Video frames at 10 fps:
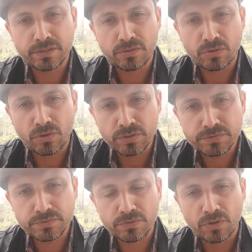
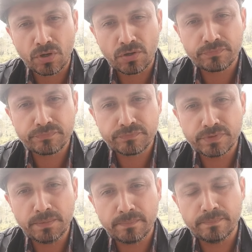cost of
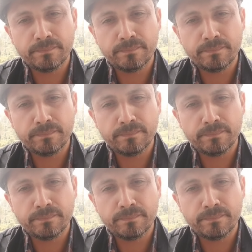the